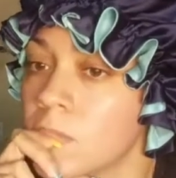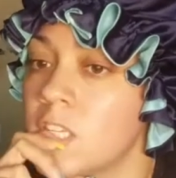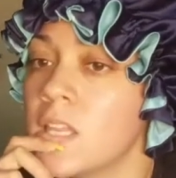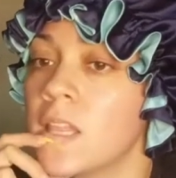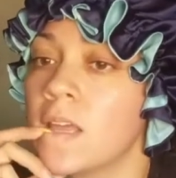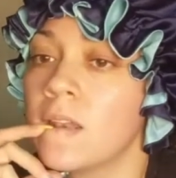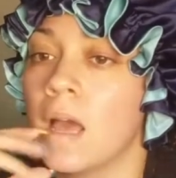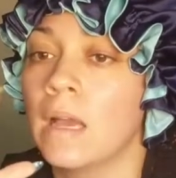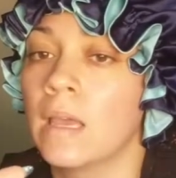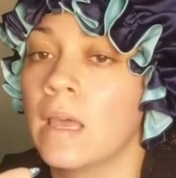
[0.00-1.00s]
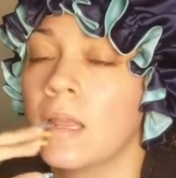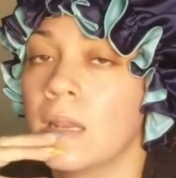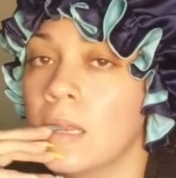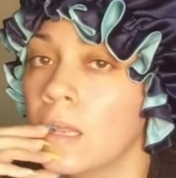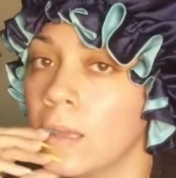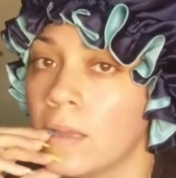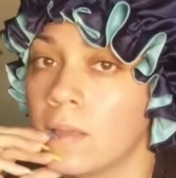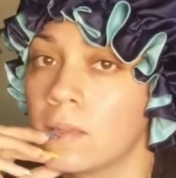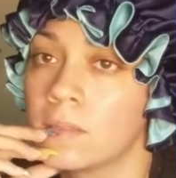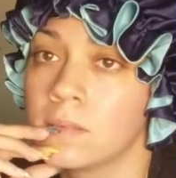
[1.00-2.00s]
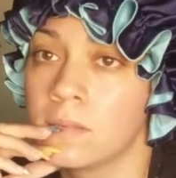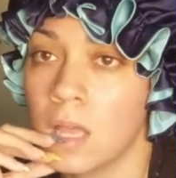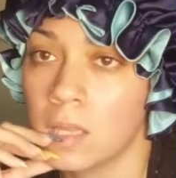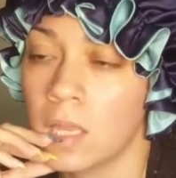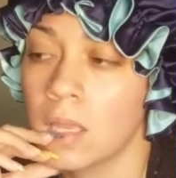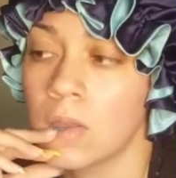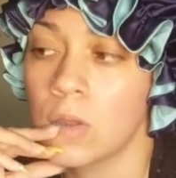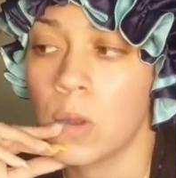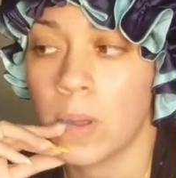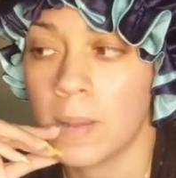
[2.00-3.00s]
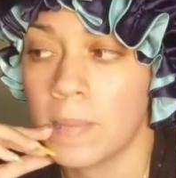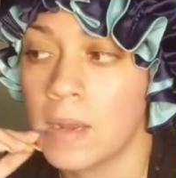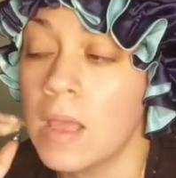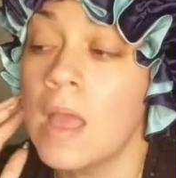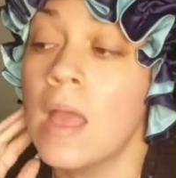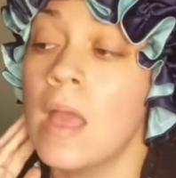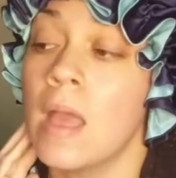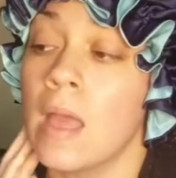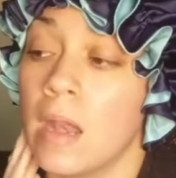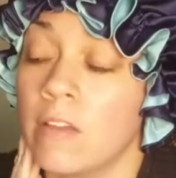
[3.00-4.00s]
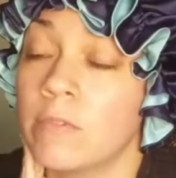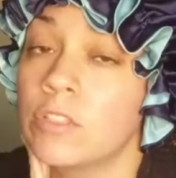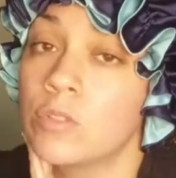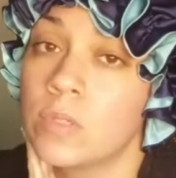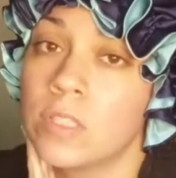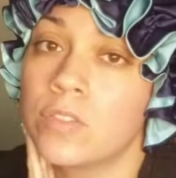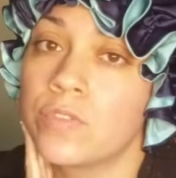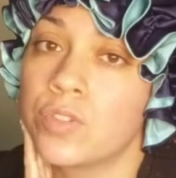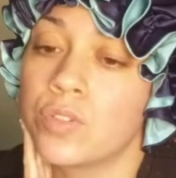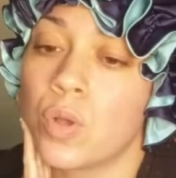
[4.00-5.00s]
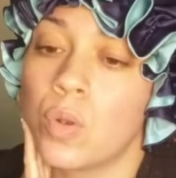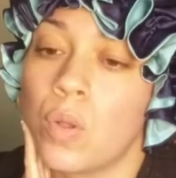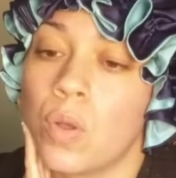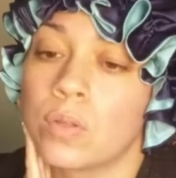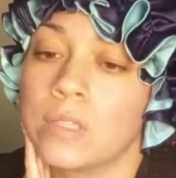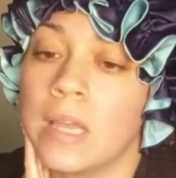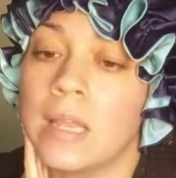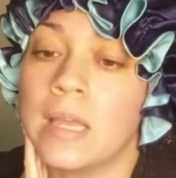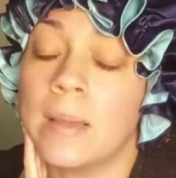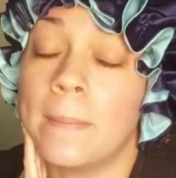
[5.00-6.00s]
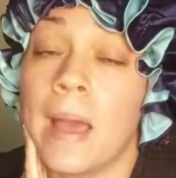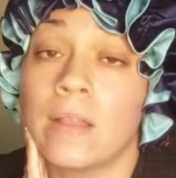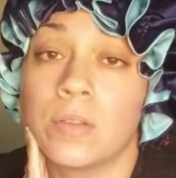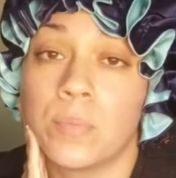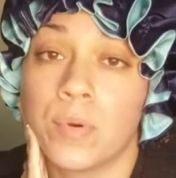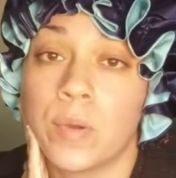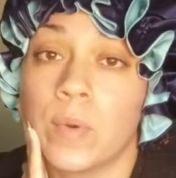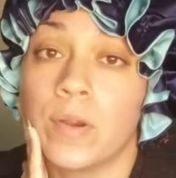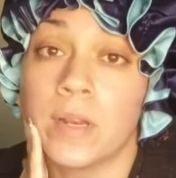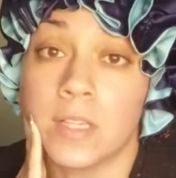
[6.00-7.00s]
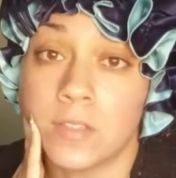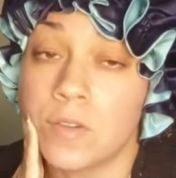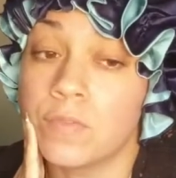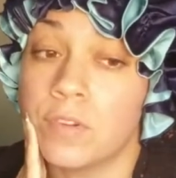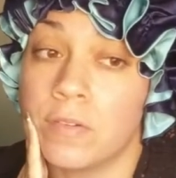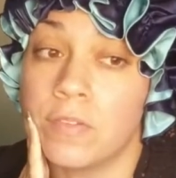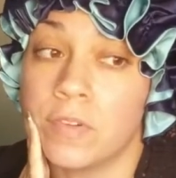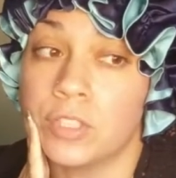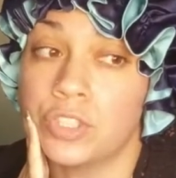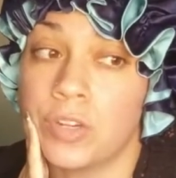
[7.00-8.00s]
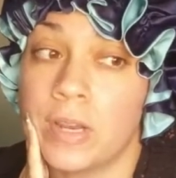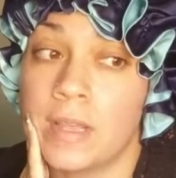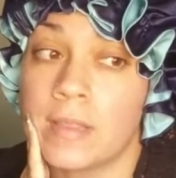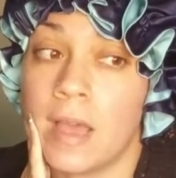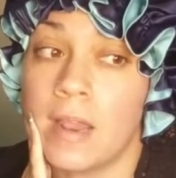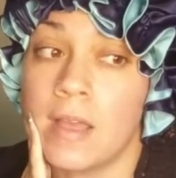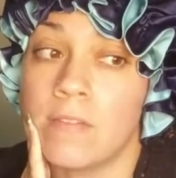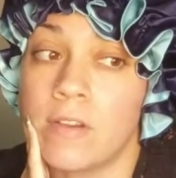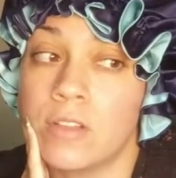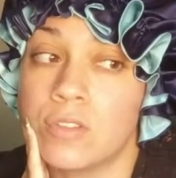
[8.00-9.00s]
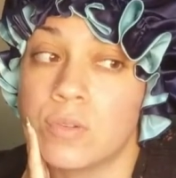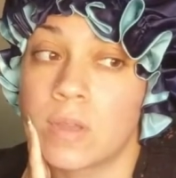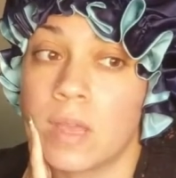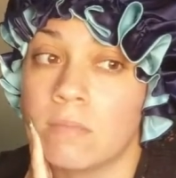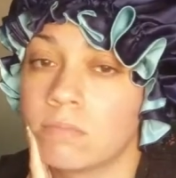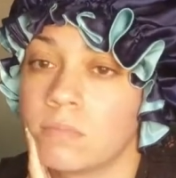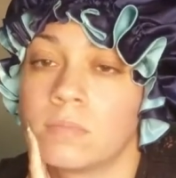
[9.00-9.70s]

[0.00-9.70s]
to then not get any like nothing, you know what I mean? And I've been doing this for so long that I'm at the point where it is very frustrating, that if I don't get